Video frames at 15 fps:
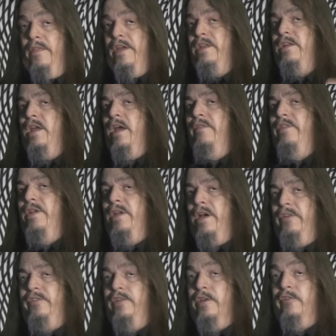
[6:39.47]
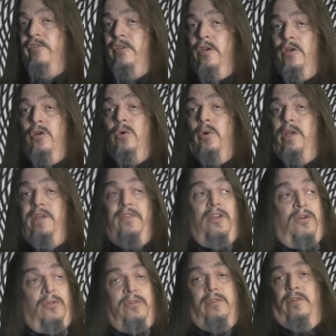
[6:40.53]
Then you have the Gnostics, who are even
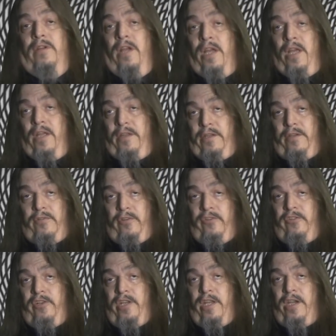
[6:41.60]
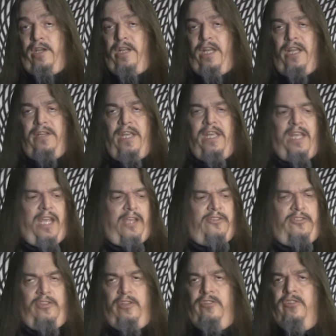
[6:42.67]
older than Christianity, and they
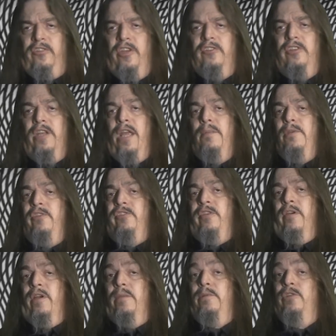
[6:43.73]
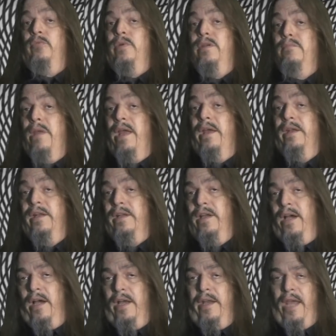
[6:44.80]
cast Jesus as an emissary between man and
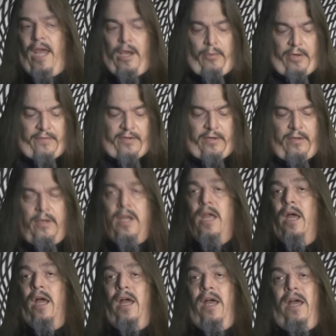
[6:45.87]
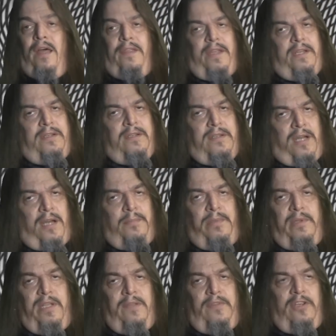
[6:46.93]
God. However, they did not
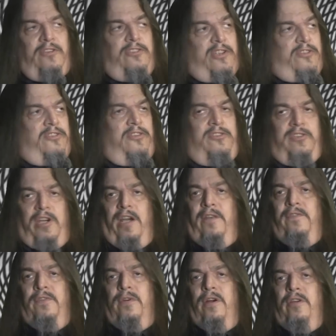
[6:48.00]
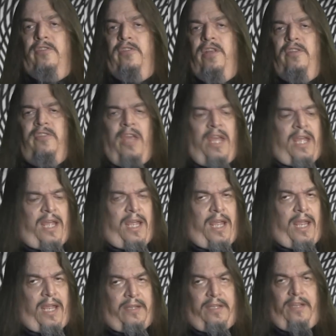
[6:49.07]
believe that Jesus died for our sins,
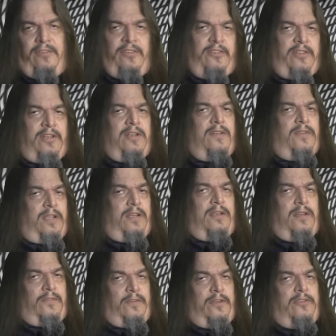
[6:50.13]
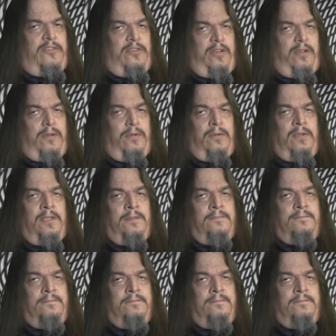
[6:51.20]
and that's a significant difference too.